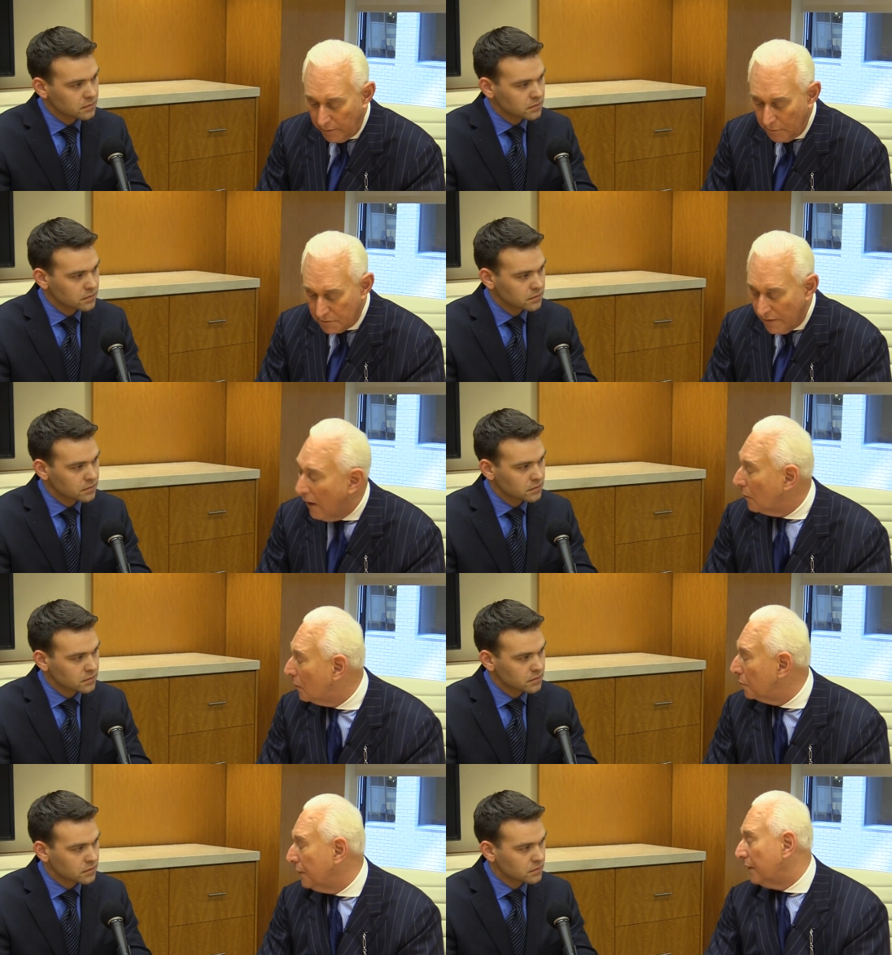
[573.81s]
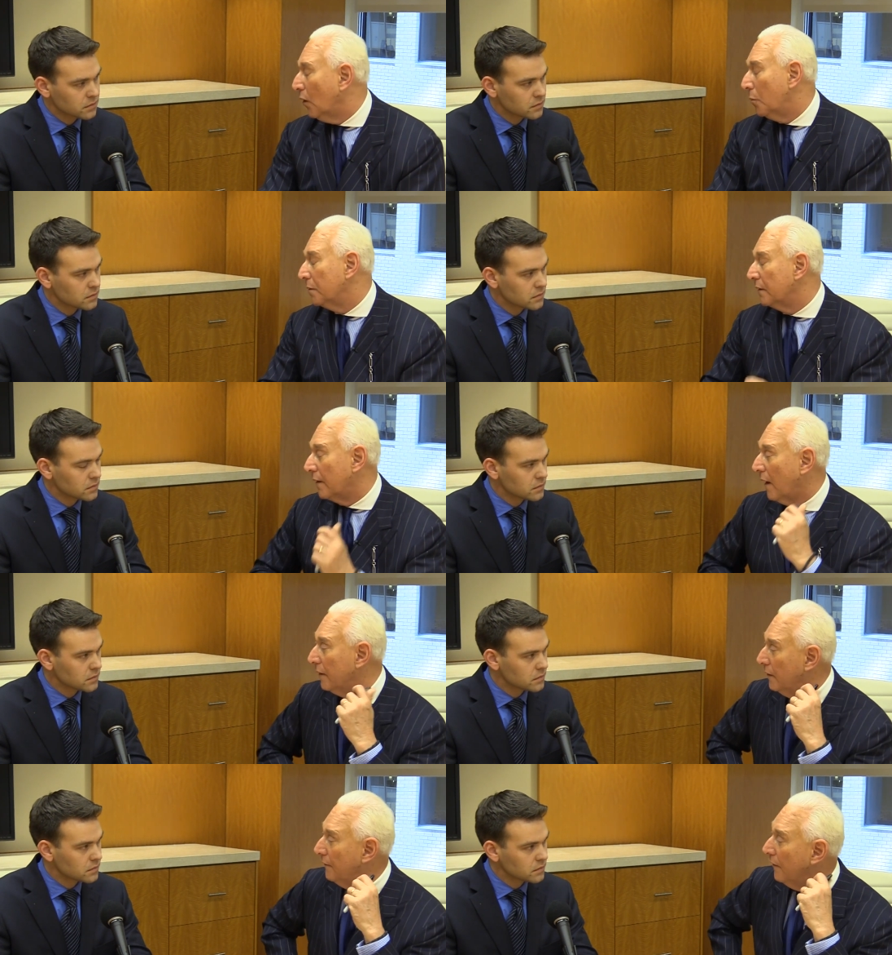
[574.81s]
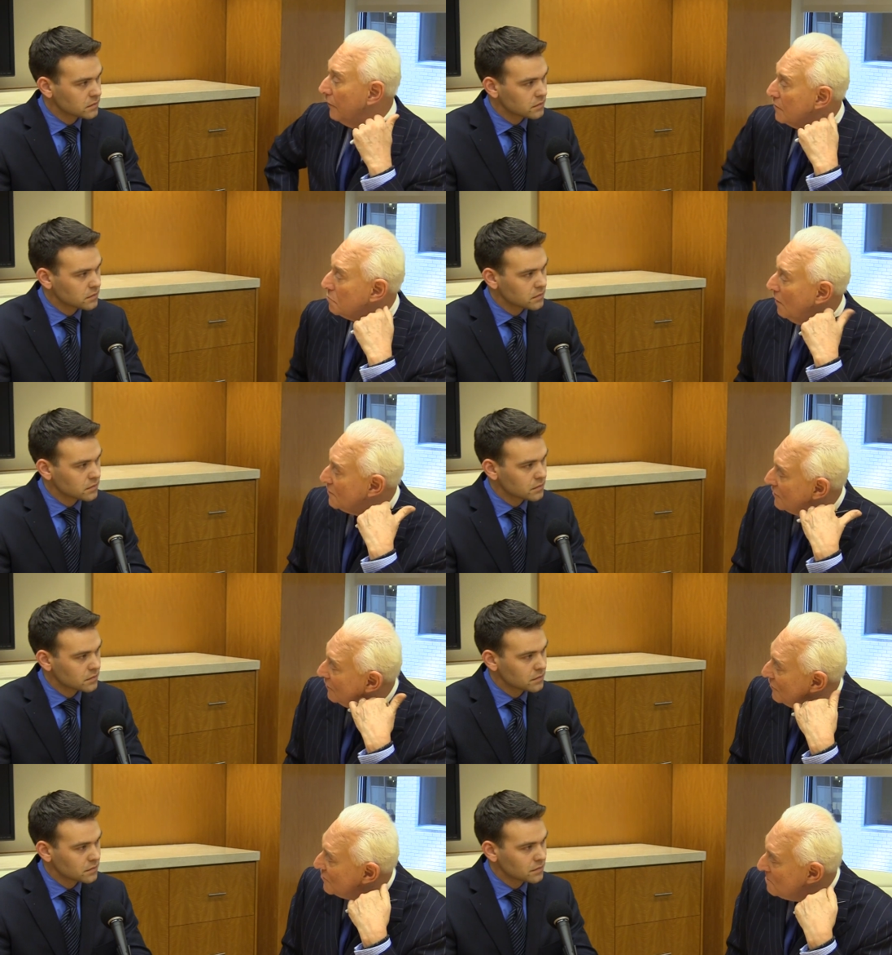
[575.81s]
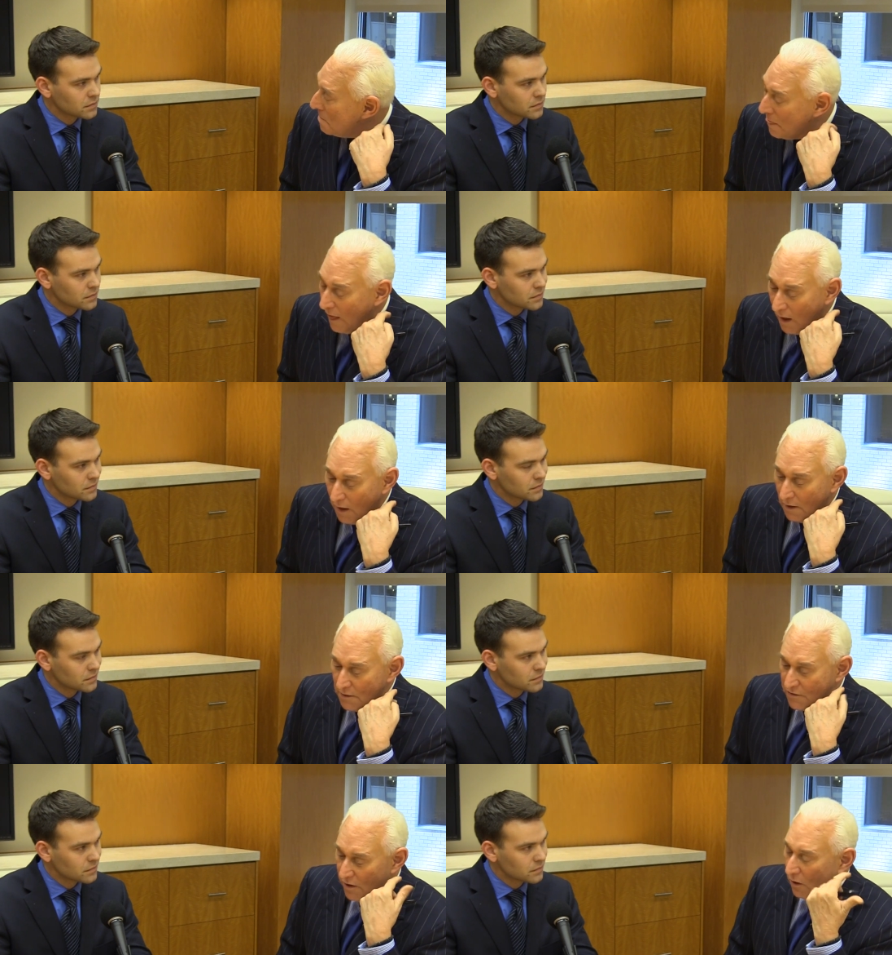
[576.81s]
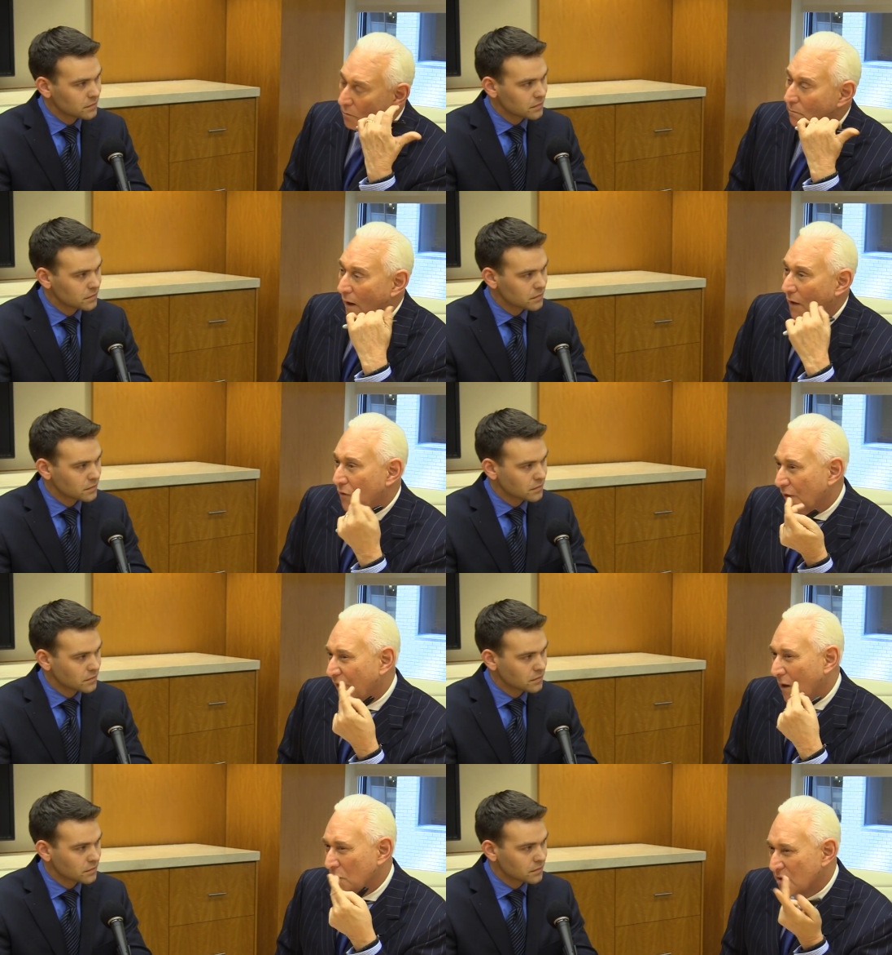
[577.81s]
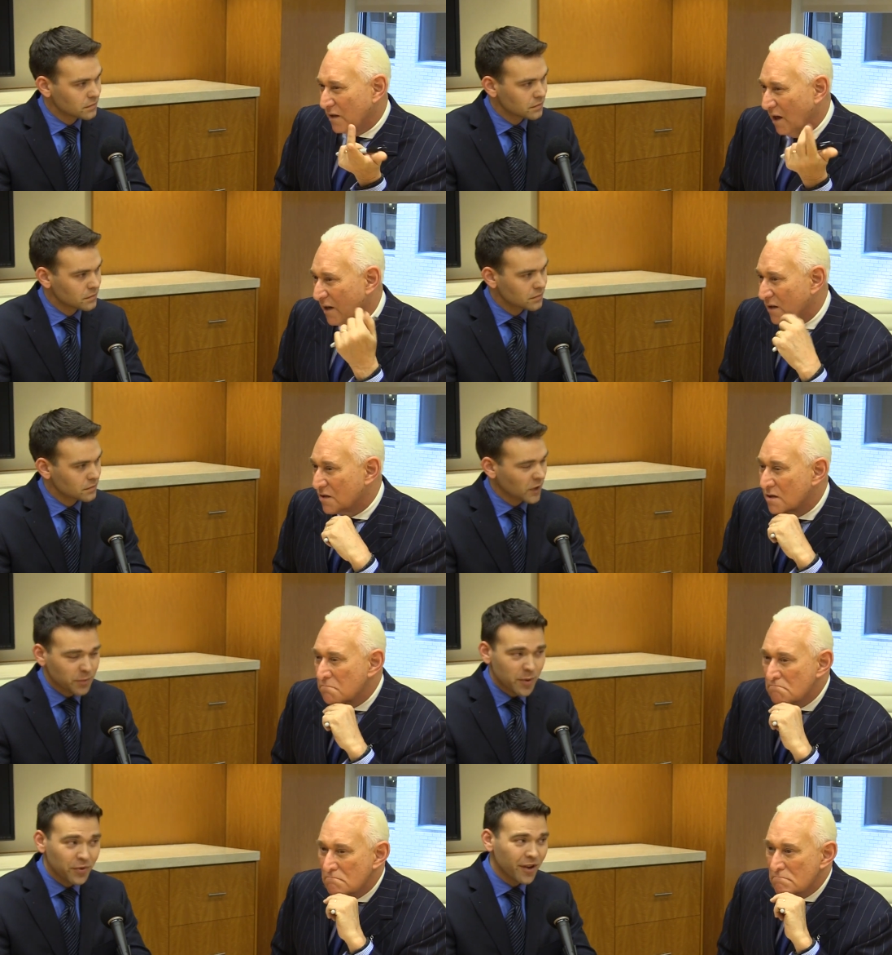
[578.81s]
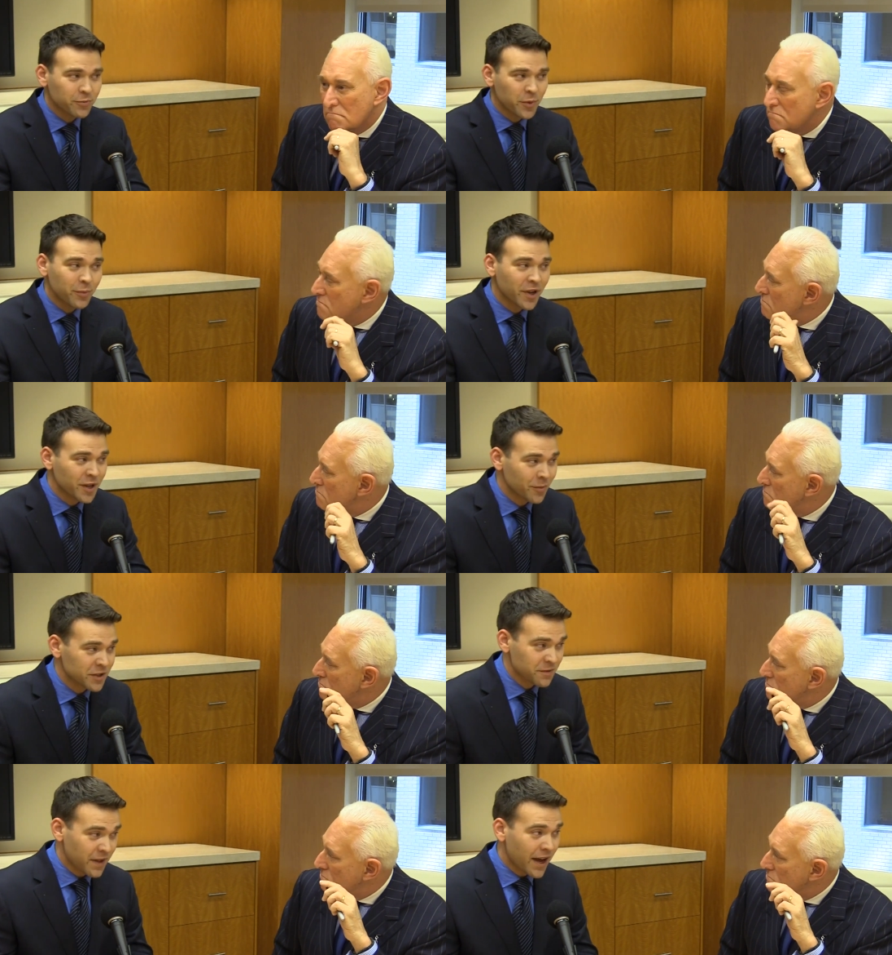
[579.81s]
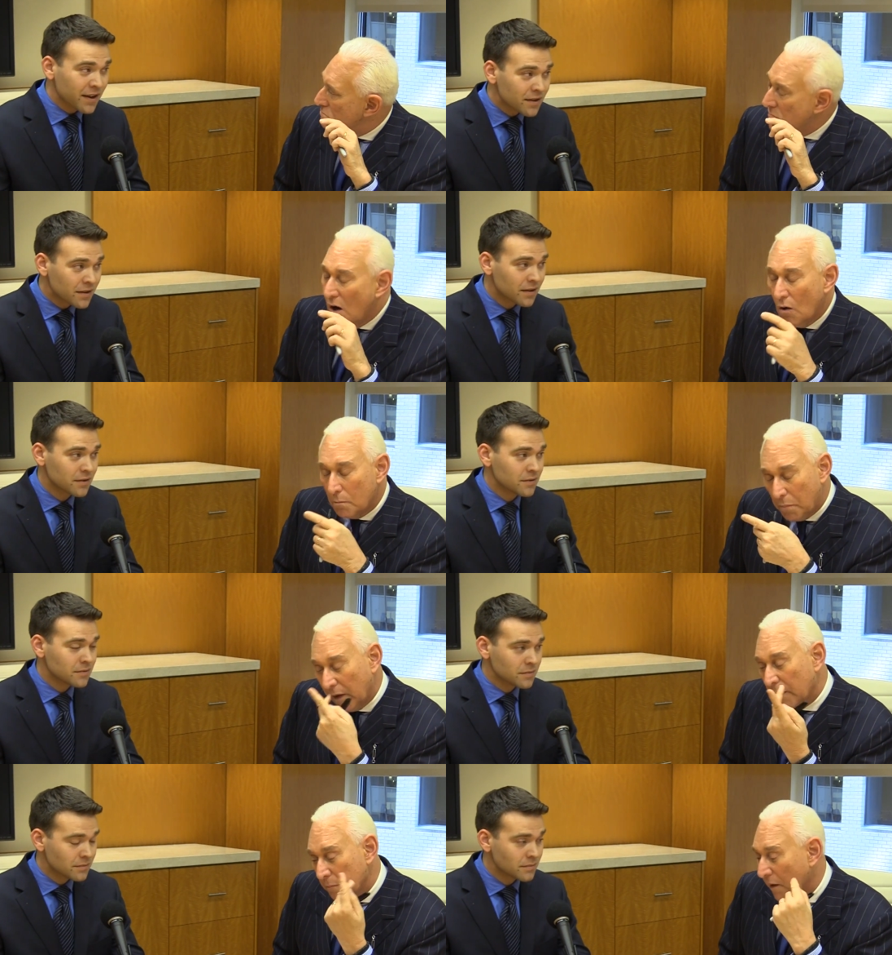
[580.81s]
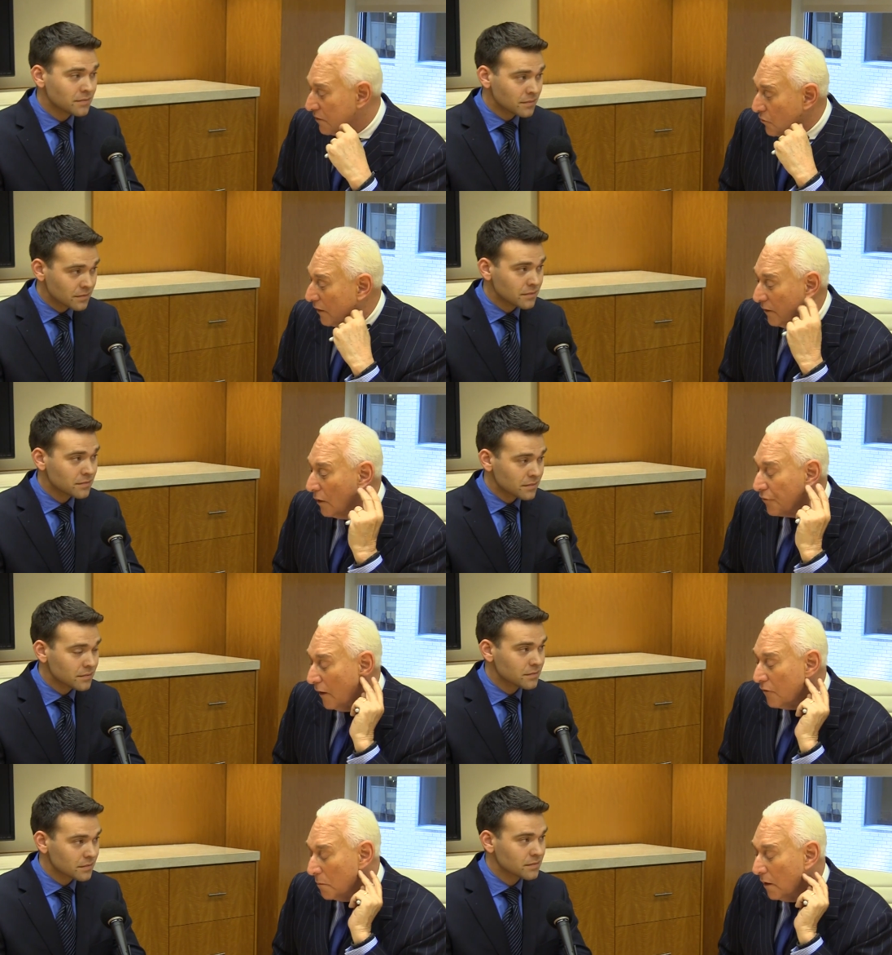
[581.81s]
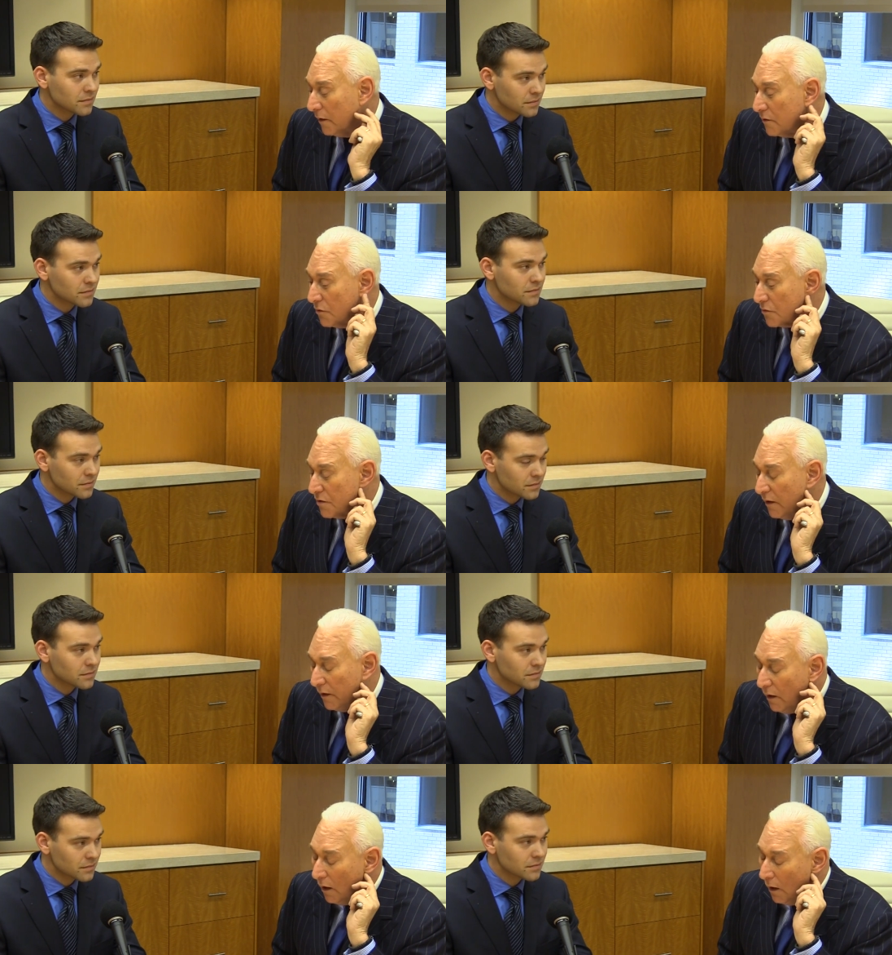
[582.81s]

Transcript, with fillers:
Speaker 1: that he was now completely open to the idea of Hillary's prosecution. So I thought that was a nice.
Speaker 2: And people haven't been making much of that.
Speaker 1: No, but it's right there for everybody to see.